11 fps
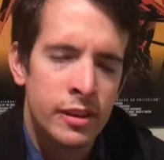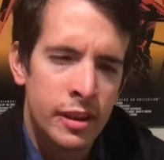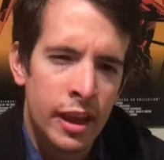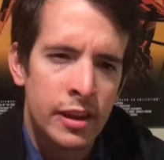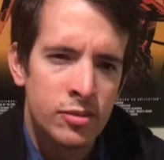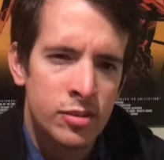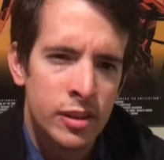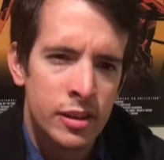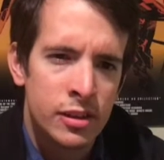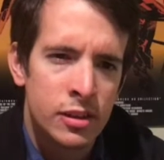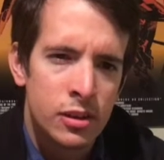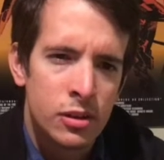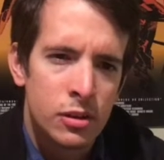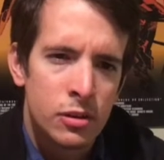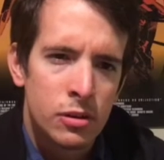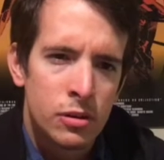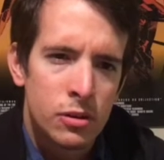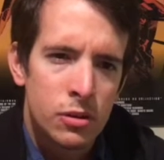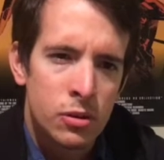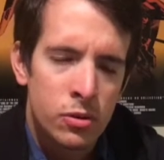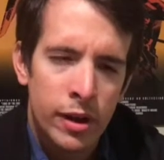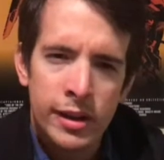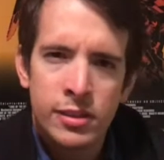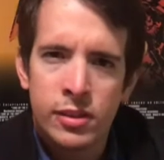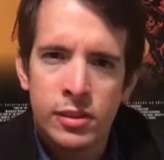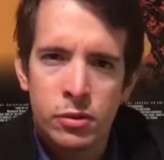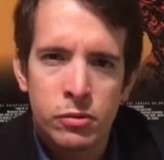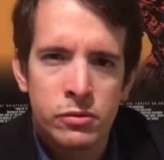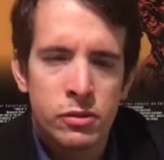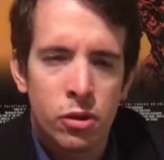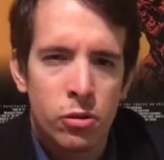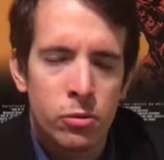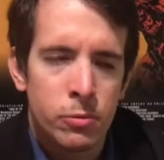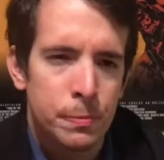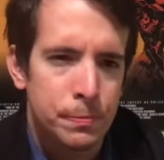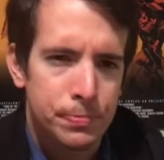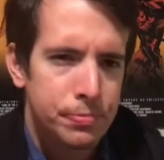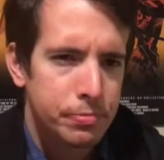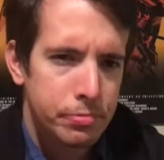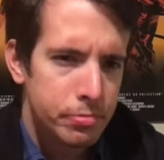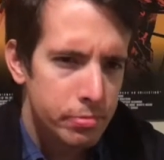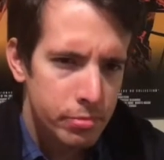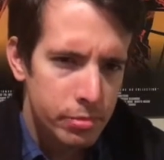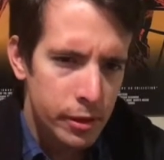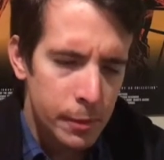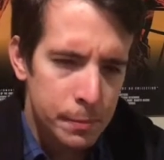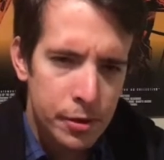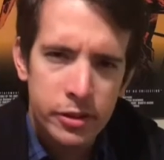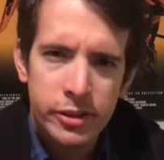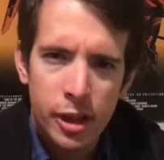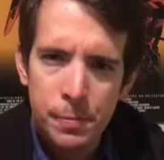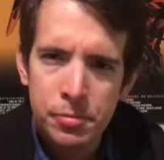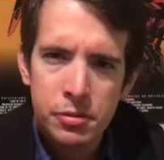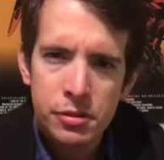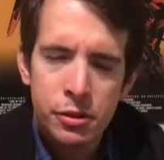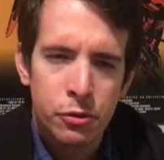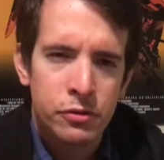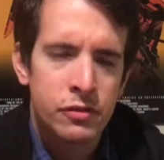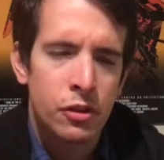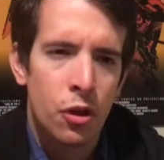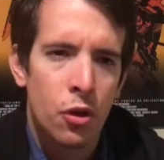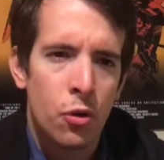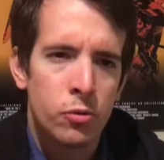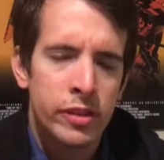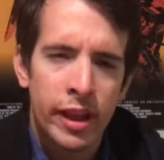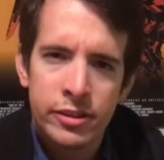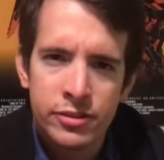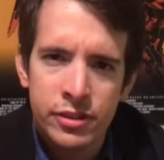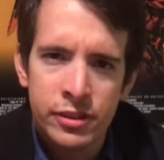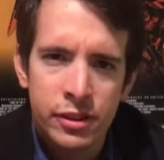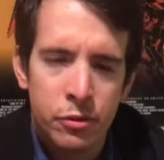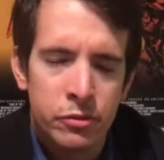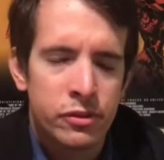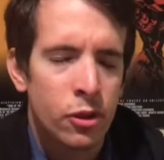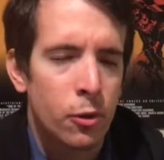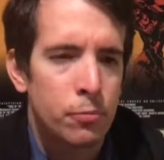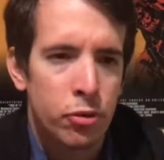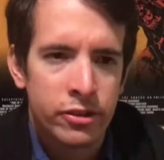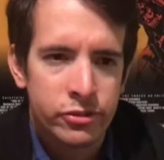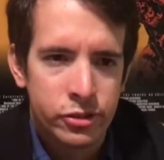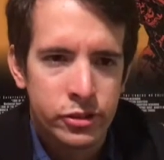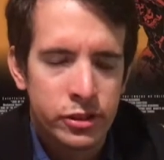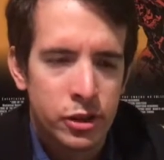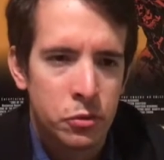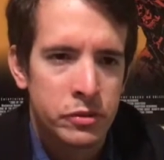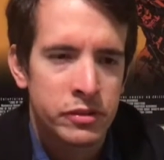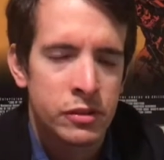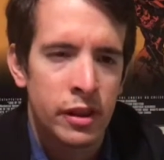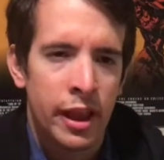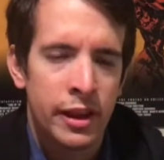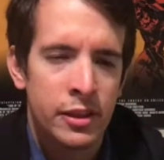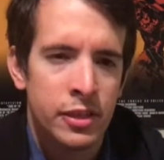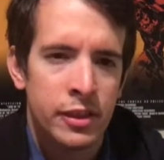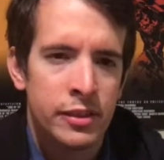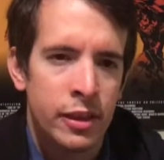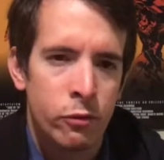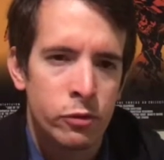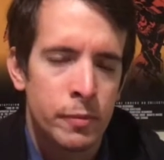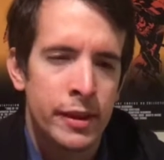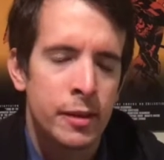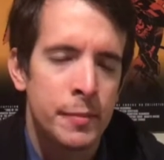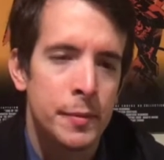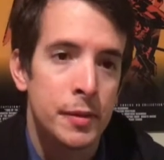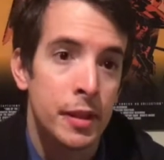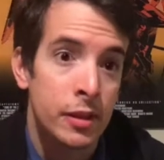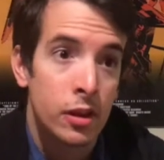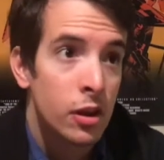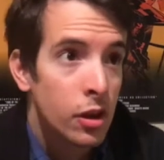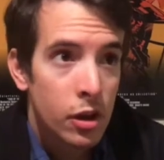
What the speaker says: engaging, or anything. There was no build up. There was no tension. There was no pressure. There wasn't anything that was making me be like,